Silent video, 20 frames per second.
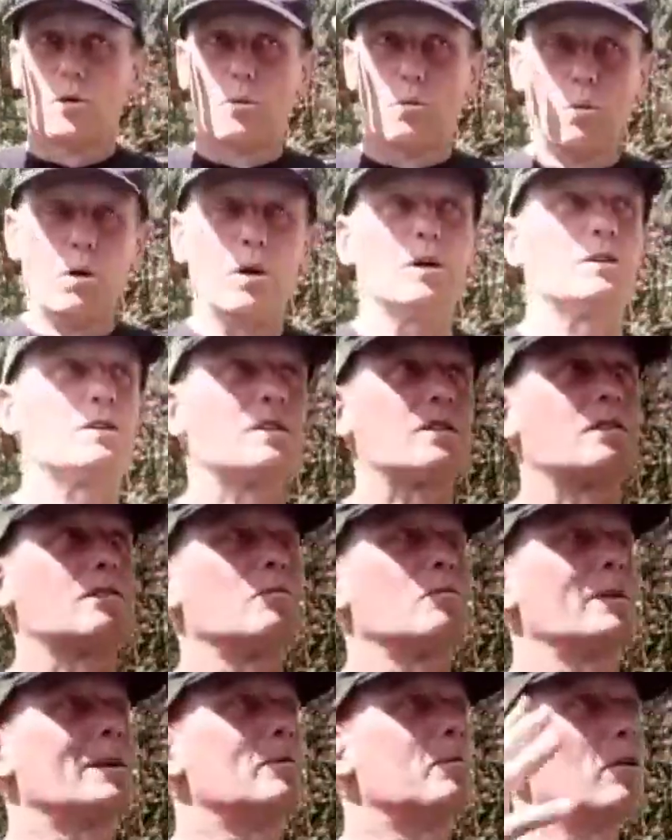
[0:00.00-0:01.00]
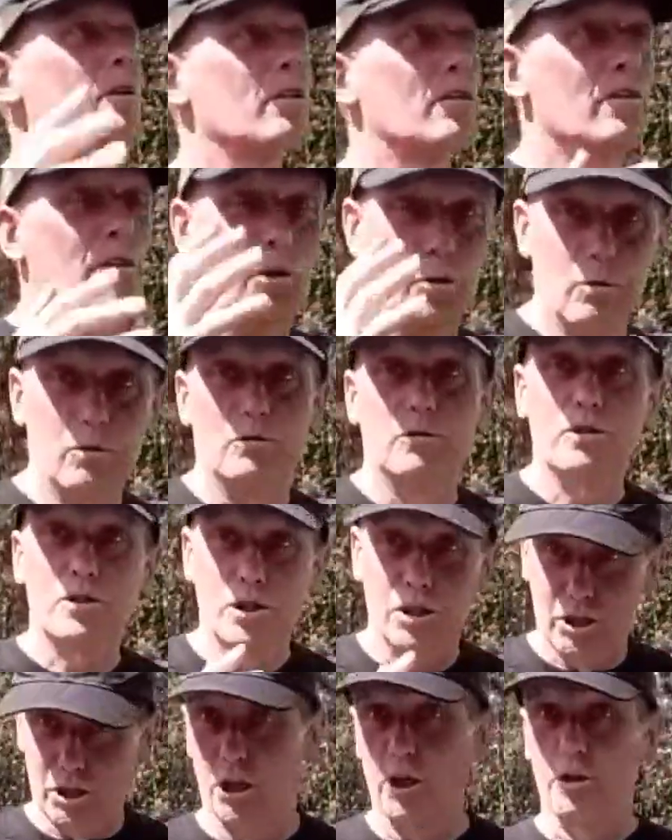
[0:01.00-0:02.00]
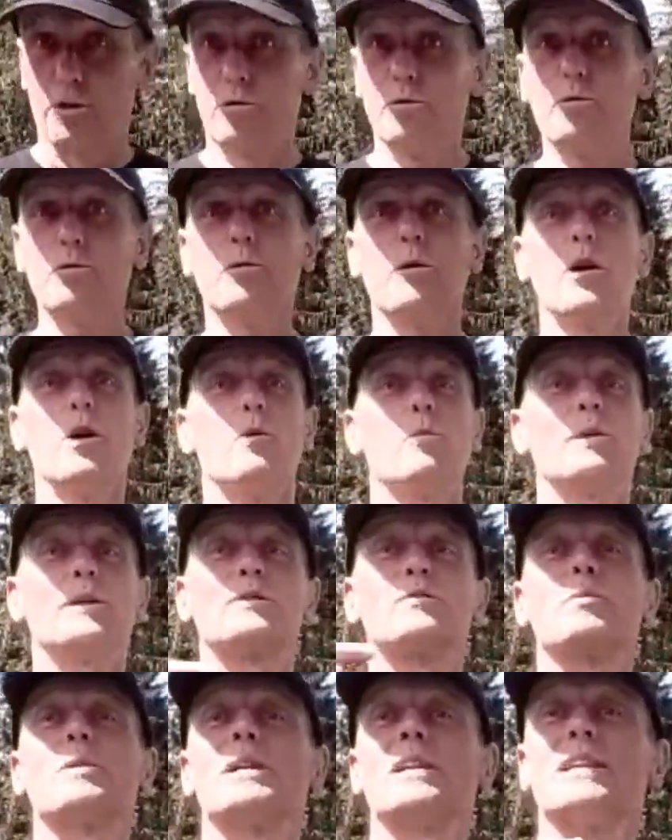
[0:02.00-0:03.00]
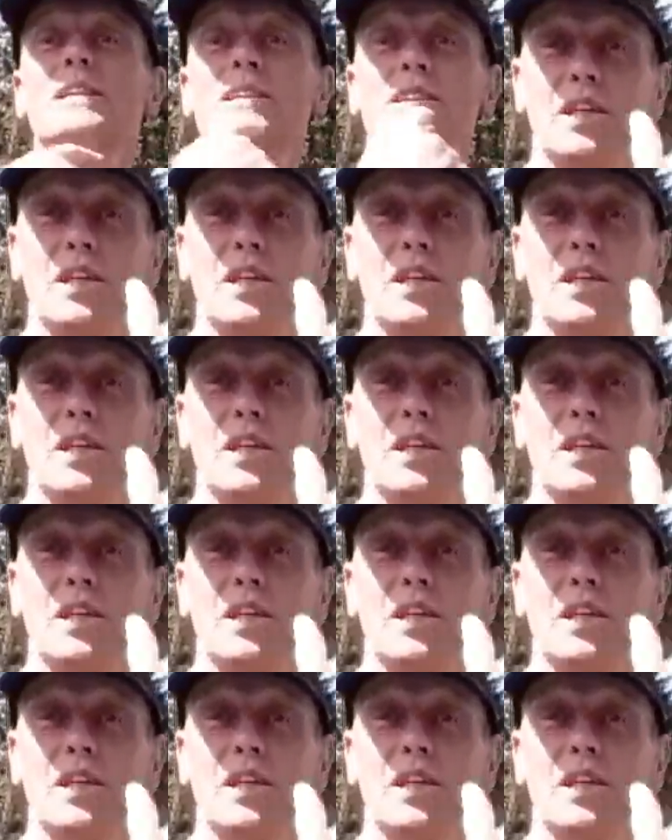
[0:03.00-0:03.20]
what we want the horse to do, which will in